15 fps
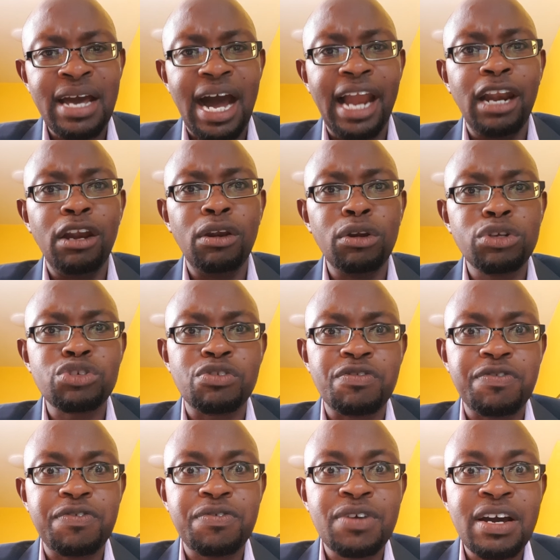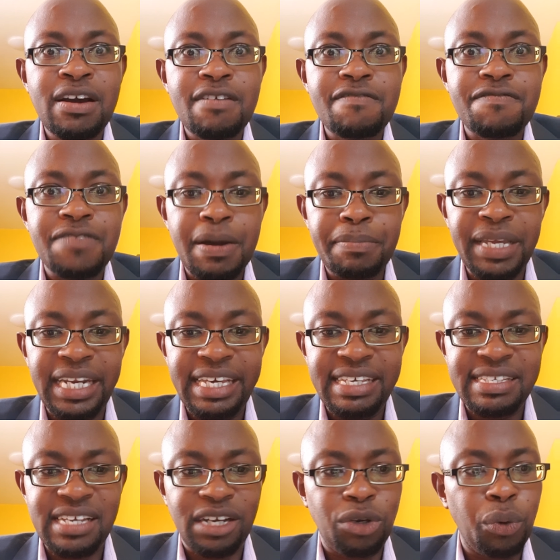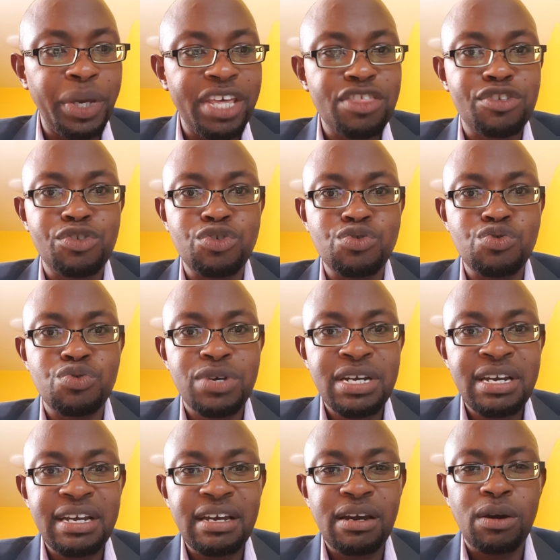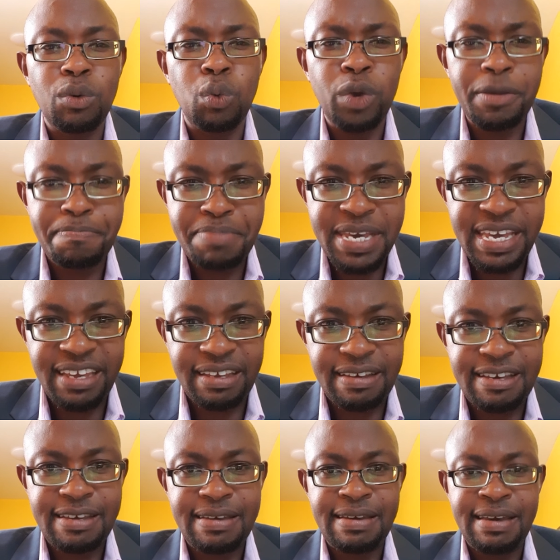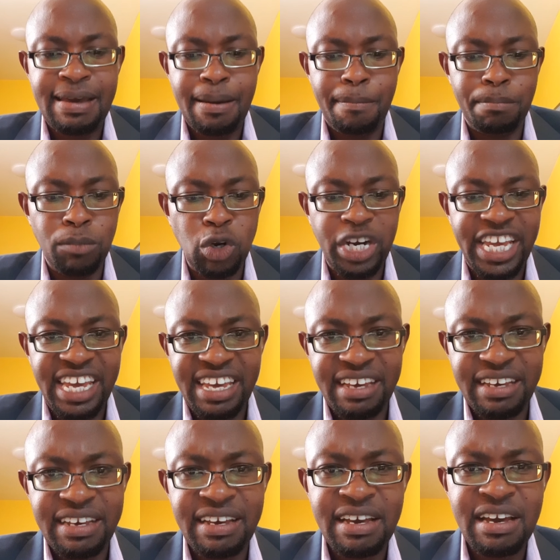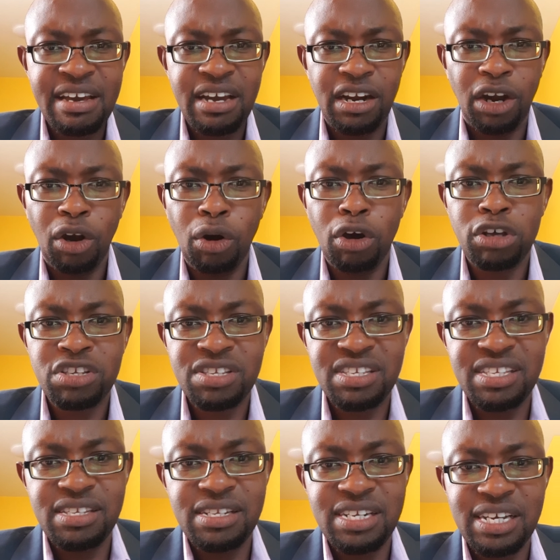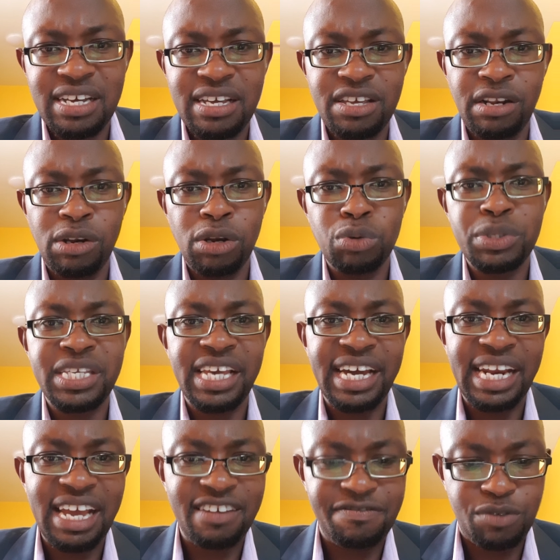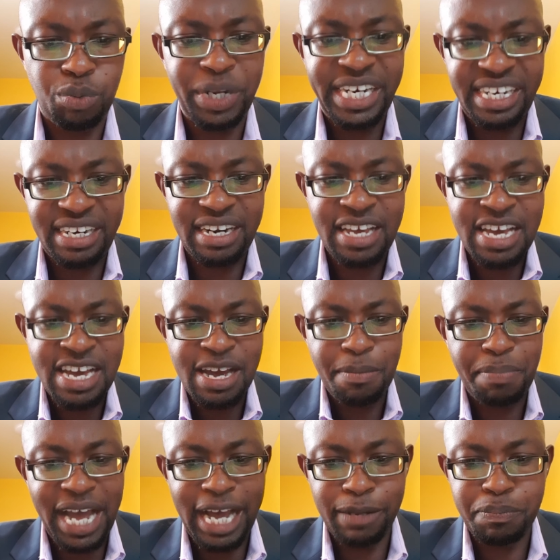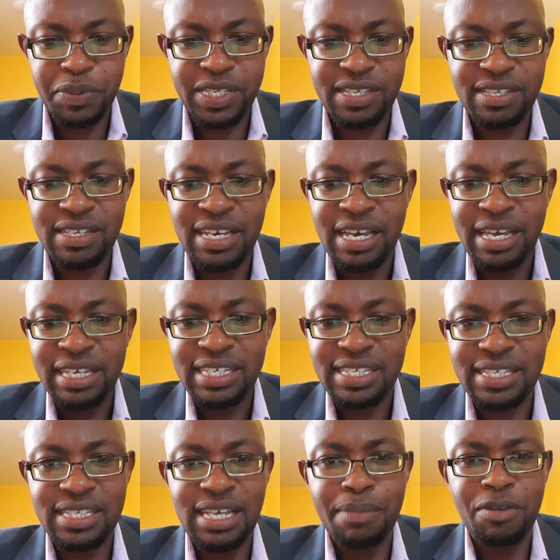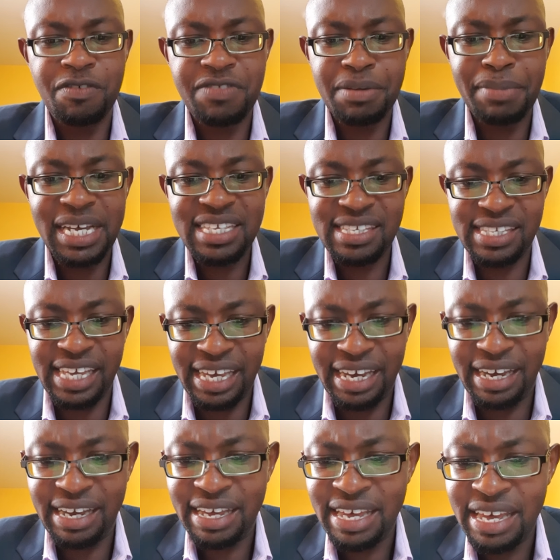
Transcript: a lot of families are going through weeping, mourning, losing a loved one. Perhaps some of them are sick.